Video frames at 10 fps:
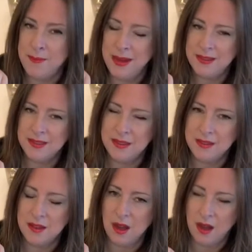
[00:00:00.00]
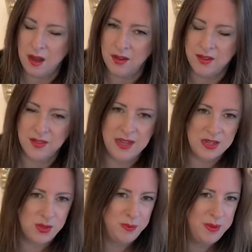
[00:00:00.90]
makes it harder than
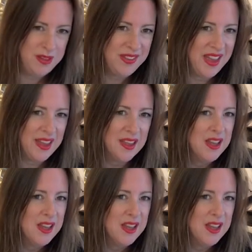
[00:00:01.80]
actual PVA.